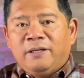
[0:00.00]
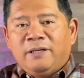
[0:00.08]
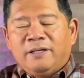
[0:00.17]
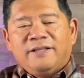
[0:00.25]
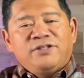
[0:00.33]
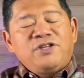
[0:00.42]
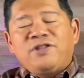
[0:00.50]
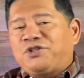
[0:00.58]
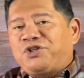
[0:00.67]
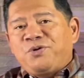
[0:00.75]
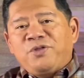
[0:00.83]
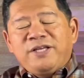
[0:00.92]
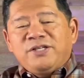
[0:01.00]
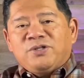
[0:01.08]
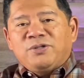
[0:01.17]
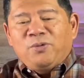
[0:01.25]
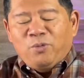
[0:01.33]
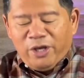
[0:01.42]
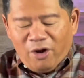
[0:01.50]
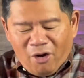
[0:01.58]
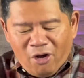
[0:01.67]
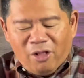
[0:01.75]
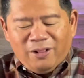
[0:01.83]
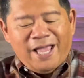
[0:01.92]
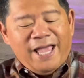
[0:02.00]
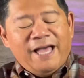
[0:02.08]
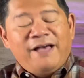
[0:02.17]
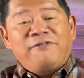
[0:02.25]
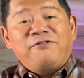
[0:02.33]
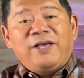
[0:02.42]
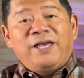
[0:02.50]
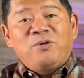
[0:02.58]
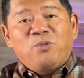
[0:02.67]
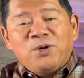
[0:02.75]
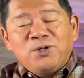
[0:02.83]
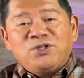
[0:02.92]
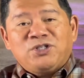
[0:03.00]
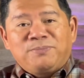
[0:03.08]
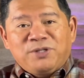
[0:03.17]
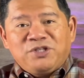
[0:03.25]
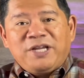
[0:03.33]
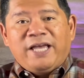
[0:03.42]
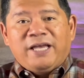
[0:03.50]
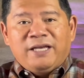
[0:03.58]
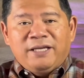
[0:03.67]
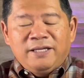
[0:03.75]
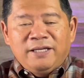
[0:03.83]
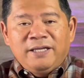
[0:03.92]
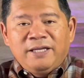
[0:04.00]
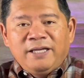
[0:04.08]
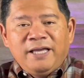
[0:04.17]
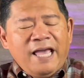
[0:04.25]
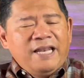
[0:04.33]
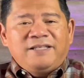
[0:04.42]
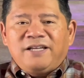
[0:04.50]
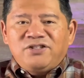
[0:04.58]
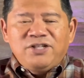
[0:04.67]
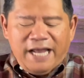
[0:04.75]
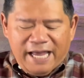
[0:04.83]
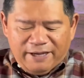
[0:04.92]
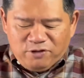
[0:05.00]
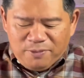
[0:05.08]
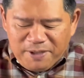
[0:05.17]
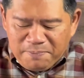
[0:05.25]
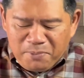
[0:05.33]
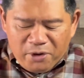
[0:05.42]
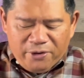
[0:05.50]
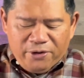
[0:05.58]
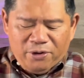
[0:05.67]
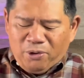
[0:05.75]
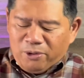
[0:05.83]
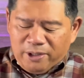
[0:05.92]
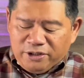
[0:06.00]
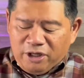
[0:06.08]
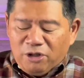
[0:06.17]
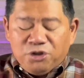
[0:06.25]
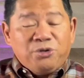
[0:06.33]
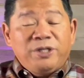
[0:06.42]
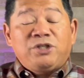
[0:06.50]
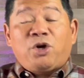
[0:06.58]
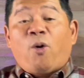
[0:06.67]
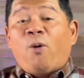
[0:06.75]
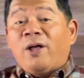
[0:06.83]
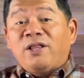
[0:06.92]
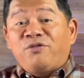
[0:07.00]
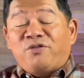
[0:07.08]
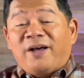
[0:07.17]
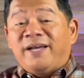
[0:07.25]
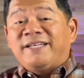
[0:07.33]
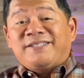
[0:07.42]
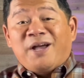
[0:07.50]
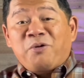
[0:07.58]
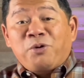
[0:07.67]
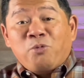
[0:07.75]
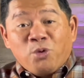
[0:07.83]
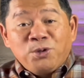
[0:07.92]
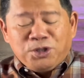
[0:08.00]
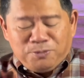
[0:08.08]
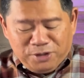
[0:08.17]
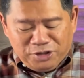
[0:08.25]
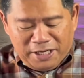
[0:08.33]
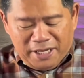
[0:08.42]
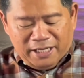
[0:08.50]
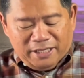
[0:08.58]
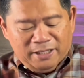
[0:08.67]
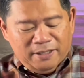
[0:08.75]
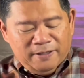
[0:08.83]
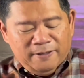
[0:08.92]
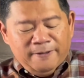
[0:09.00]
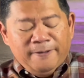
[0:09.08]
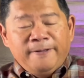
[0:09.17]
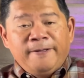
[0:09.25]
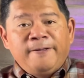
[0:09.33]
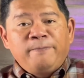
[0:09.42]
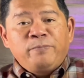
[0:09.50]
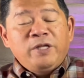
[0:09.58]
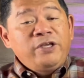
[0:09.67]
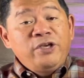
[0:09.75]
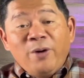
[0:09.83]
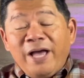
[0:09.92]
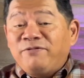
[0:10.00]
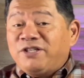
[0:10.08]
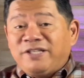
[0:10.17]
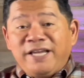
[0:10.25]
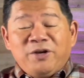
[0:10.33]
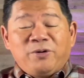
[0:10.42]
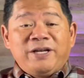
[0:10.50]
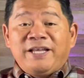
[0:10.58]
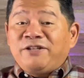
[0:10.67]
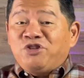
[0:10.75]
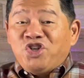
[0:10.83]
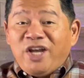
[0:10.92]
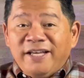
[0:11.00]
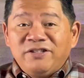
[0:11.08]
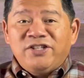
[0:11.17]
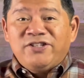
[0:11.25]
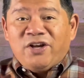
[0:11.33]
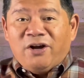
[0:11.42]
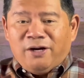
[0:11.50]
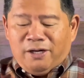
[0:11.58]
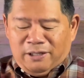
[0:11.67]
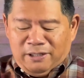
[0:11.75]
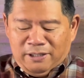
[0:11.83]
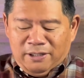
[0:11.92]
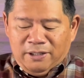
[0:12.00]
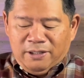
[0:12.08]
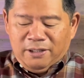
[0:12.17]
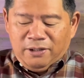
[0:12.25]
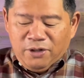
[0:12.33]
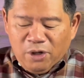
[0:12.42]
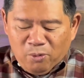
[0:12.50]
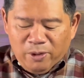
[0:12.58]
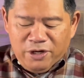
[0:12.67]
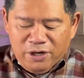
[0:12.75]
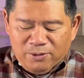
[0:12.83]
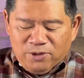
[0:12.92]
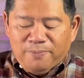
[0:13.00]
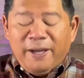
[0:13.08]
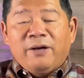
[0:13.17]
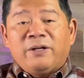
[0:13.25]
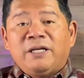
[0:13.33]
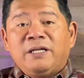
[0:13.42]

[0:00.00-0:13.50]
Listen, the truth is, we all have a worst mistake, and it doesn't have to be murder or adultery to qualify as our worst mistake. You have a secret, and chances are no one knows about it.